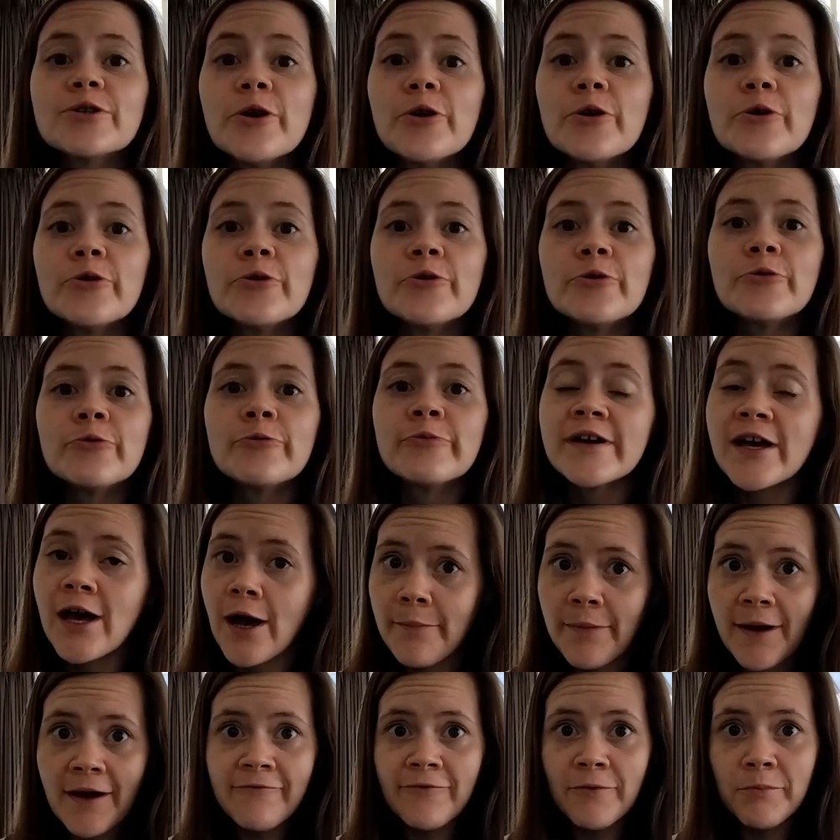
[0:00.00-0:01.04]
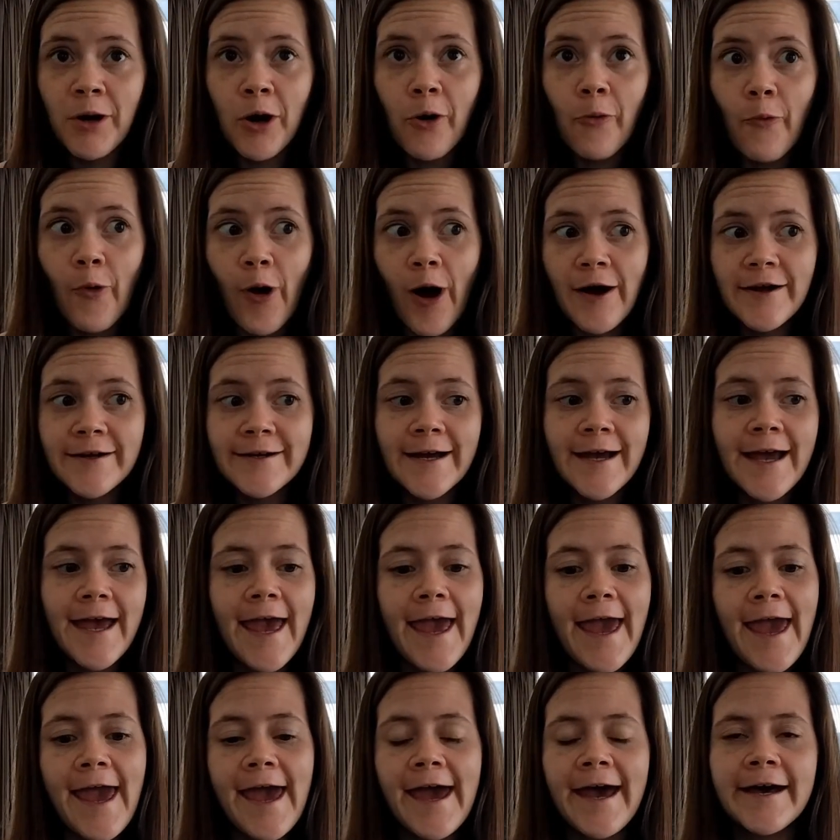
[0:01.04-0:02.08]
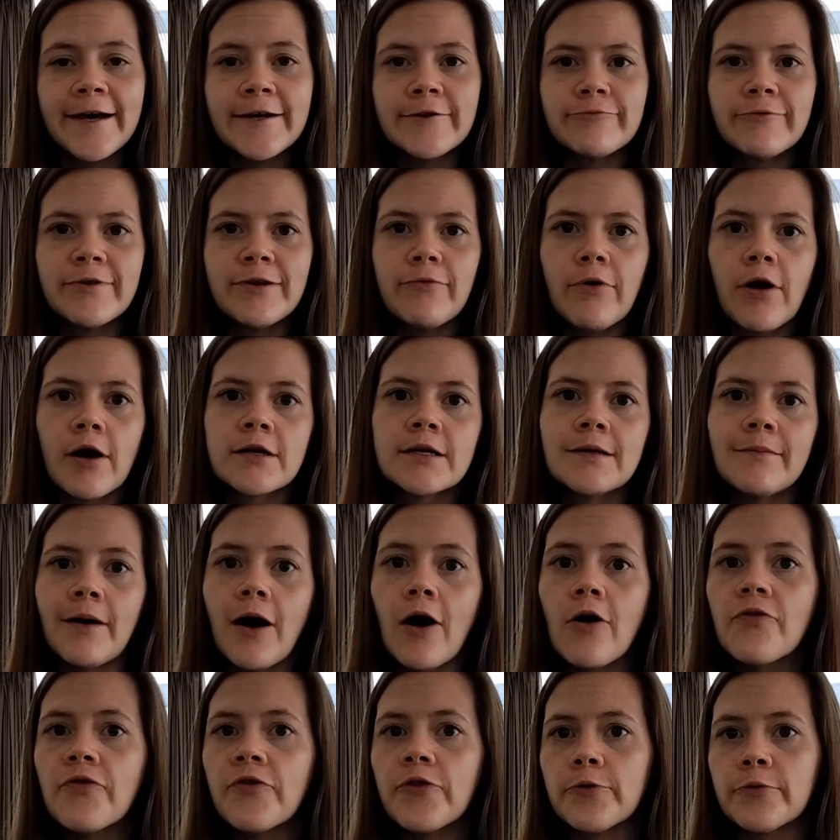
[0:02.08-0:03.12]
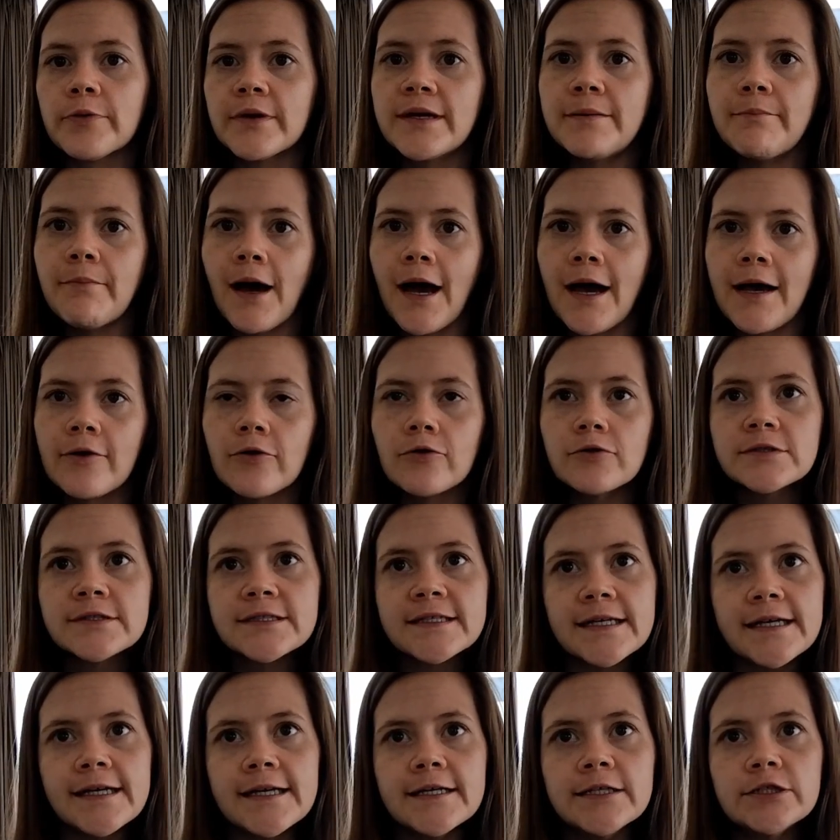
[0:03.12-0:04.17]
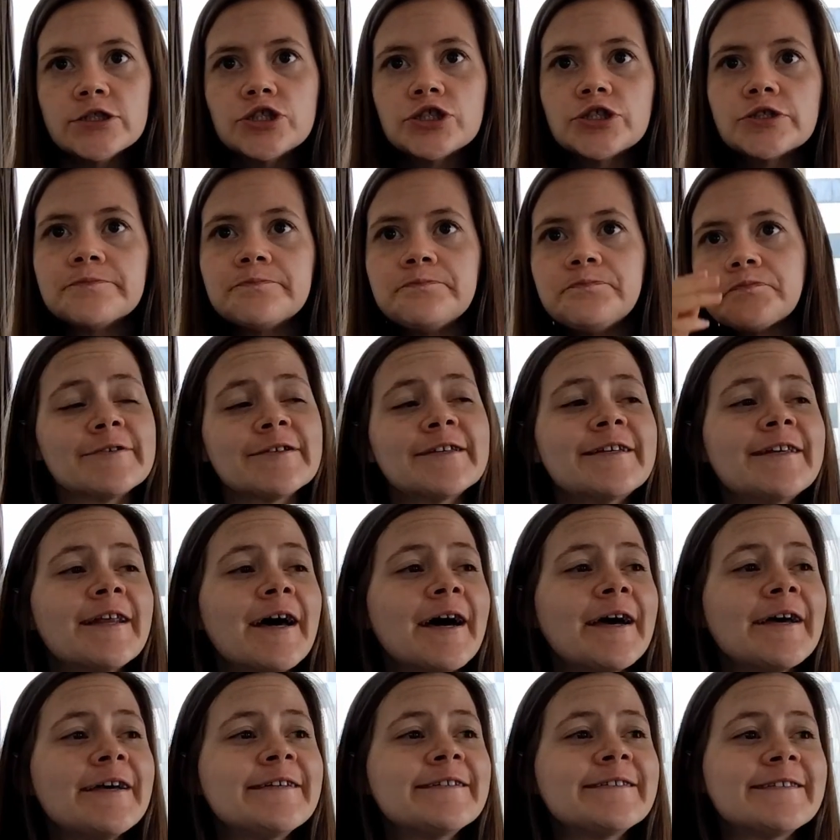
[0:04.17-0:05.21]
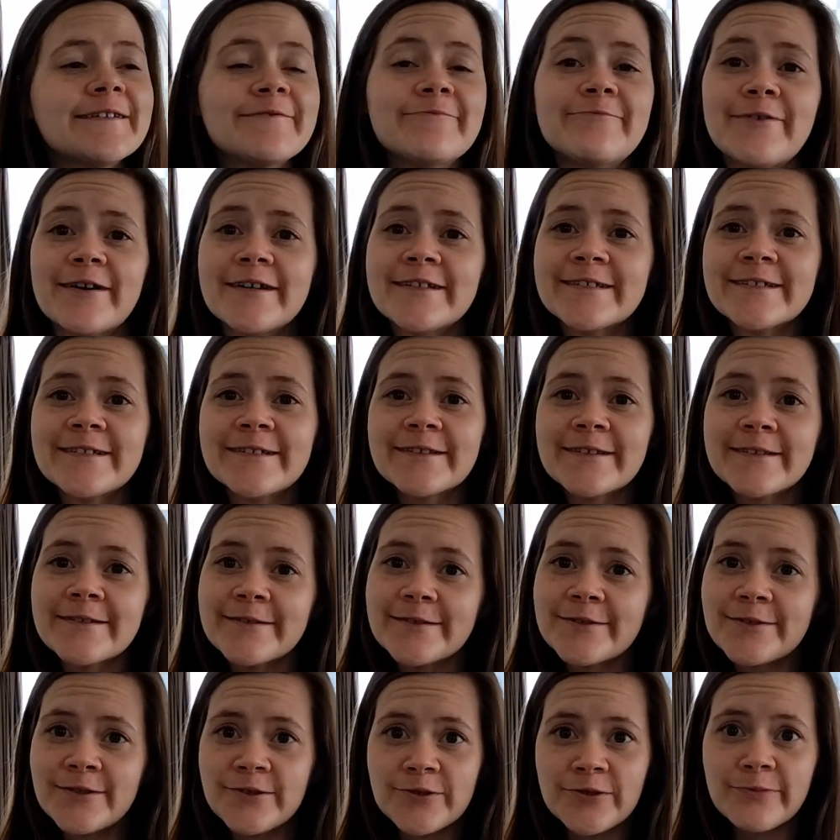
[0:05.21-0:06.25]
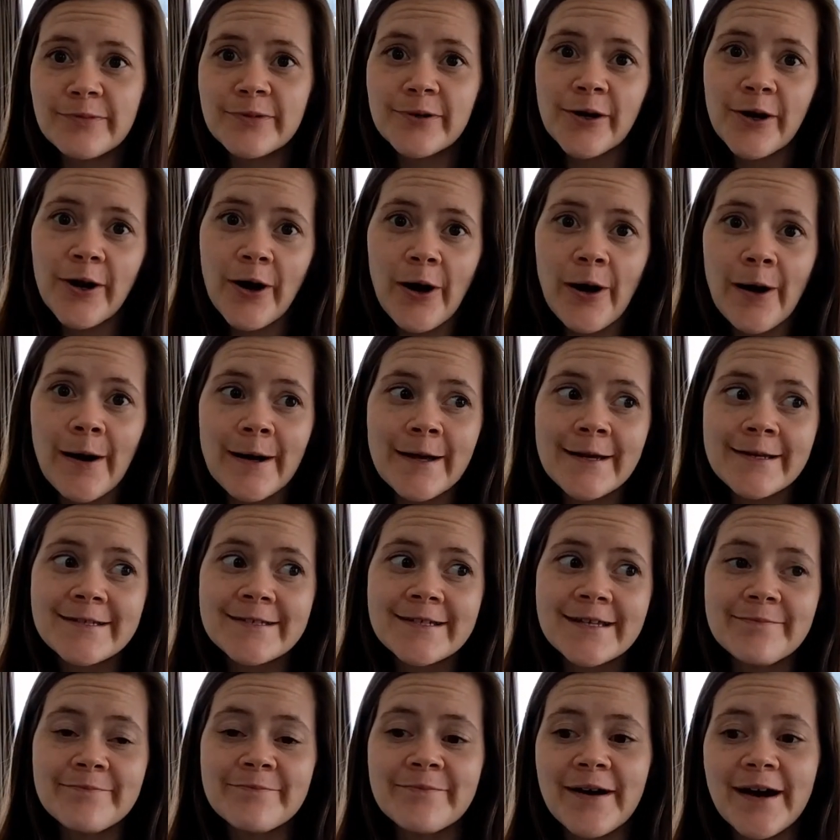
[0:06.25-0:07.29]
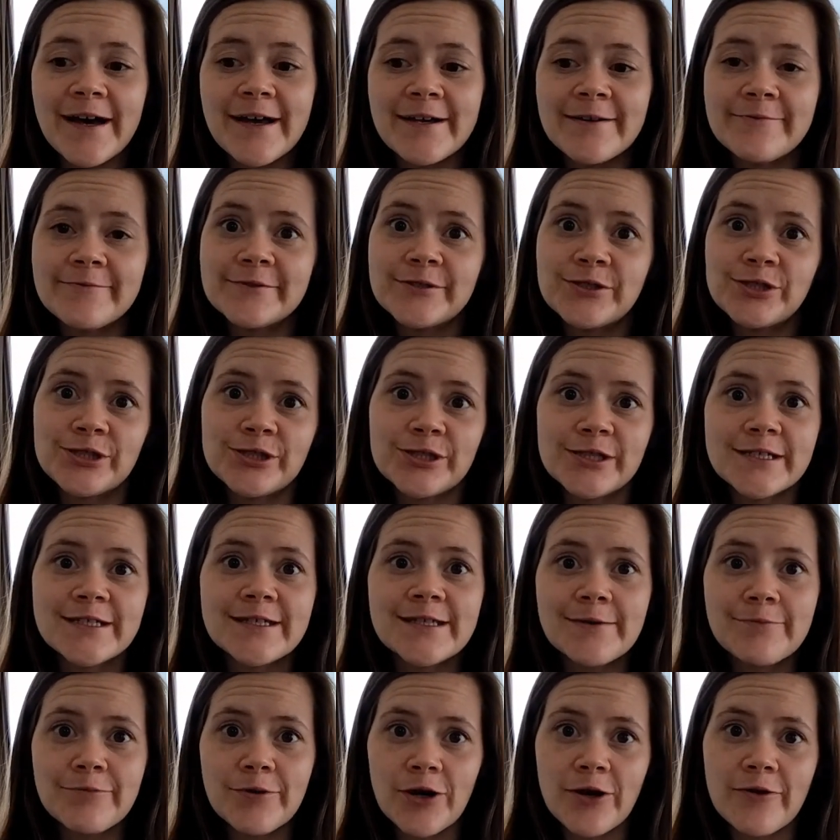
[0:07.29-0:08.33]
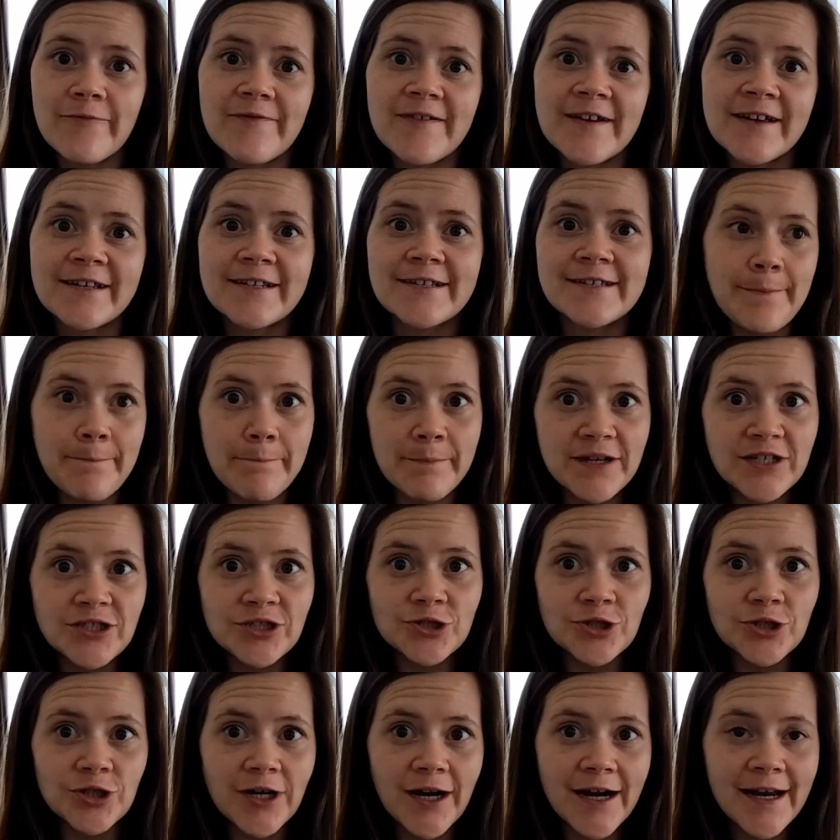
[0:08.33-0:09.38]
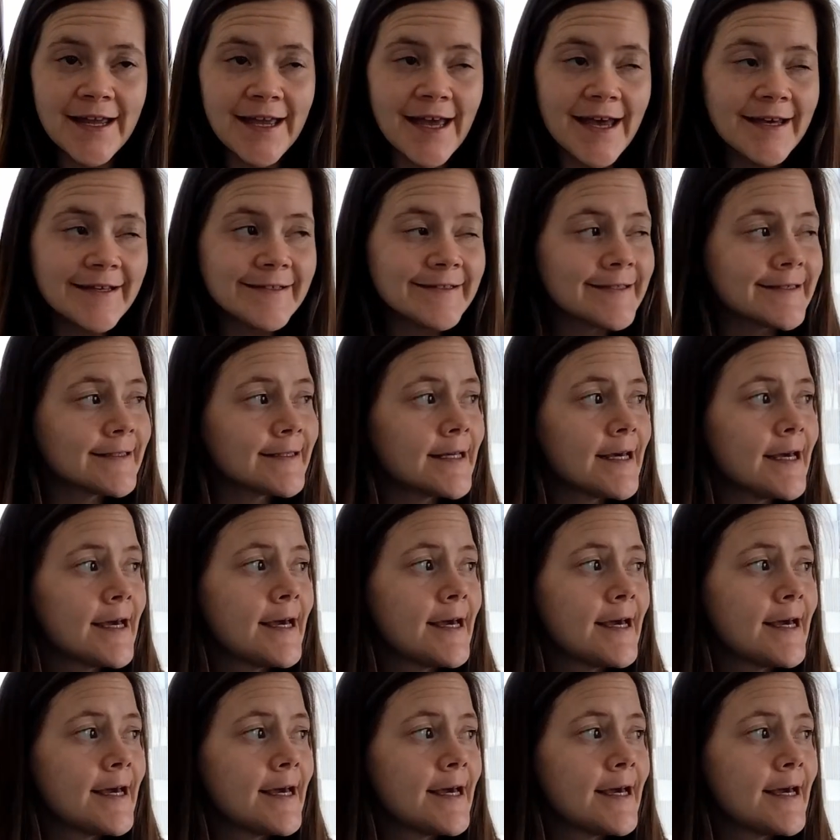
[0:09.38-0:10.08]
So we got back from our walk and we walked about 3 miles-ish. Really nice. It wasn't super hot, but it was just the perfect temperature, I guess,